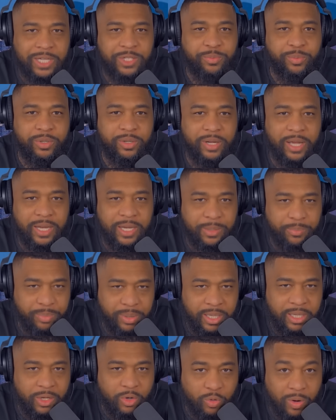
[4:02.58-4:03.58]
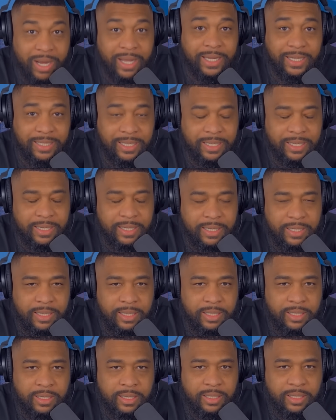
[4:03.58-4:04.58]
prosper and to be great
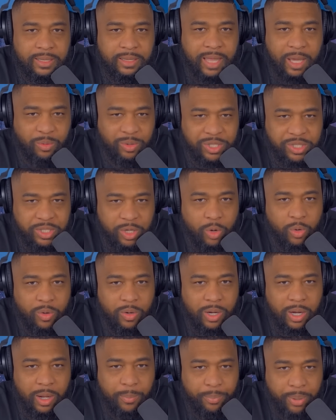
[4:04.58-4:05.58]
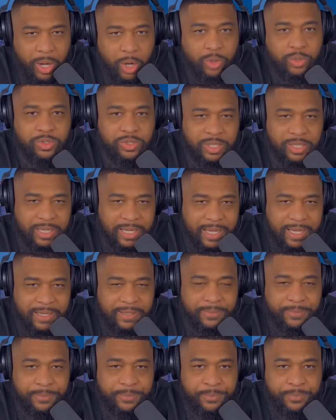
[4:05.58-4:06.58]
they were so opposed to
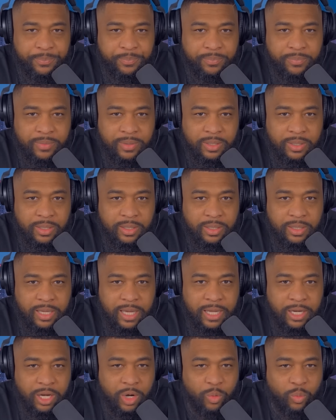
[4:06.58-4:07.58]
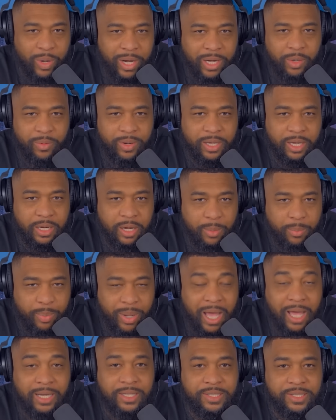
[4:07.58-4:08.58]
that in their rhetoric and their
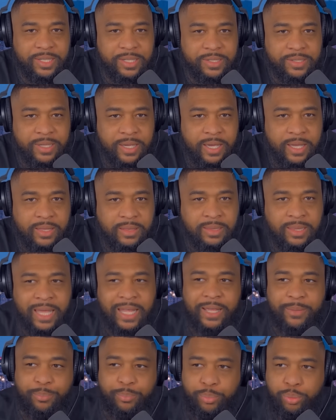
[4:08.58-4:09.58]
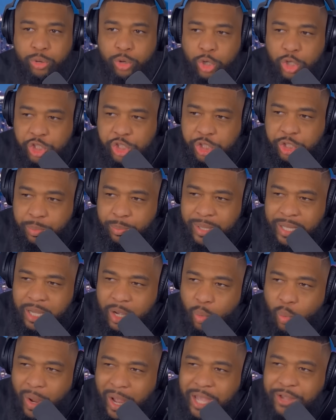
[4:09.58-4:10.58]
policies that it pushed
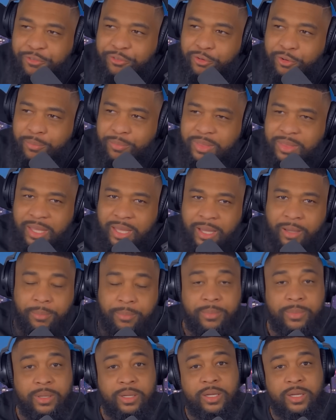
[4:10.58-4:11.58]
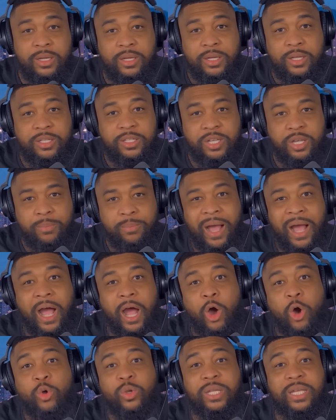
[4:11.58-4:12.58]
me away from them to
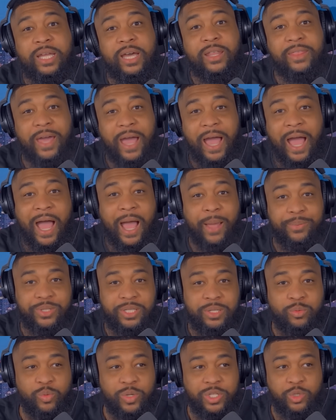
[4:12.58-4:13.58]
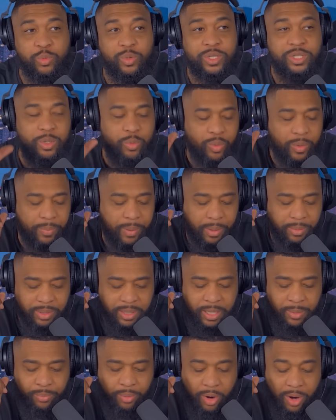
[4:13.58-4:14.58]
my only other option, which was the
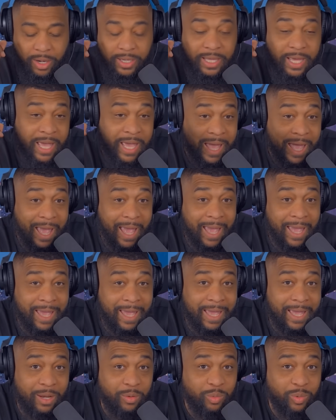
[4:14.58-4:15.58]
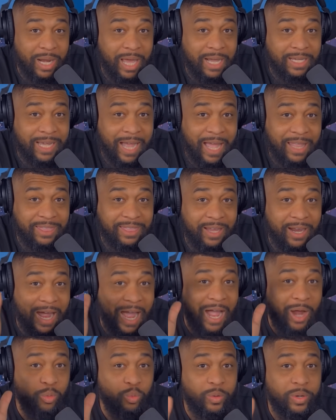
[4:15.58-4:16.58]
Republican Party. And when I got
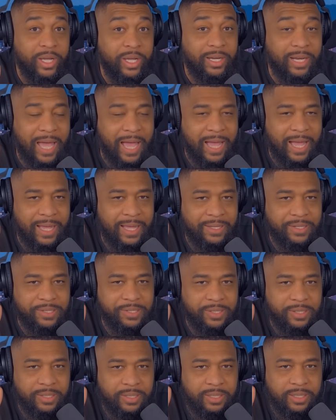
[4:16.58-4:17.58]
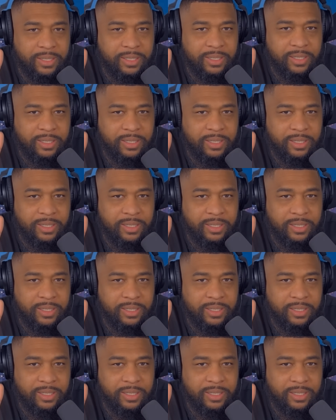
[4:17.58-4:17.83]
there, I realized